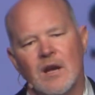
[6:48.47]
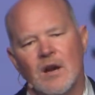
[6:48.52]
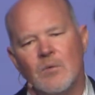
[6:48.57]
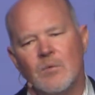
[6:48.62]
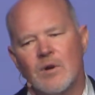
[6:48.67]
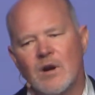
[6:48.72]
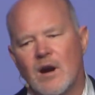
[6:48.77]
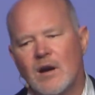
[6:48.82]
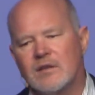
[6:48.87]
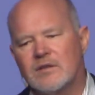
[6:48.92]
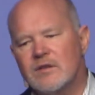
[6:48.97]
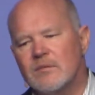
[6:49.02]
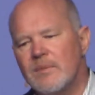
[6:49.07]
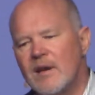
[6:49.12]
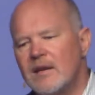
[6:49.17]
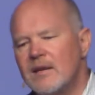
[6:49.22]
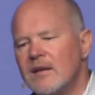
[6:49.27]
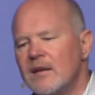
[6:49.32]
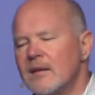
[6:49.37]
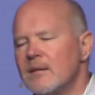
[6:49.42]
We're also
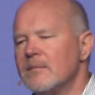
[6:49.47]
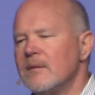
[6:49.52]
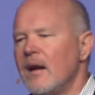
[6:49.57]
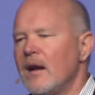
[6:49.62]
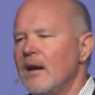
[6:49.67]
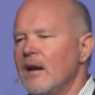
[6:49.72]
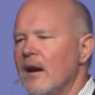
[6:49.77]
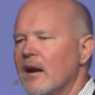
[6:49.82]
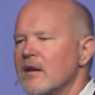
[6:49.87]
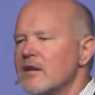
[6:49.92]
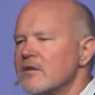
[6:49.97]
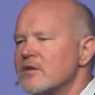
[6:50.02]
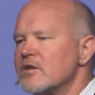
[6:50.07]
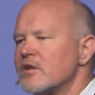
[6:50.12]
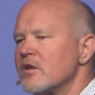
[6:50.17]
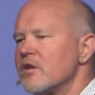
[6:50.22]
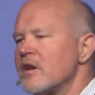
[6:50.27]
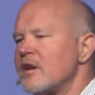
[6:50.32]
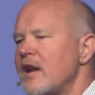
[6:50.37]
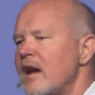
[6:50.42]
making a
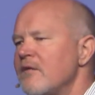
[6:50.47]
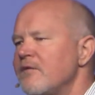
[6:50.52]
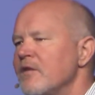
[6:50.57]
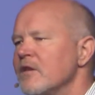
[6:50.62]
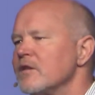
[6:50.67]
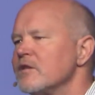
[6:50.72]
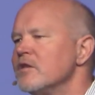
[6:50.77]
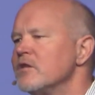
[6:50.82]
concerted effort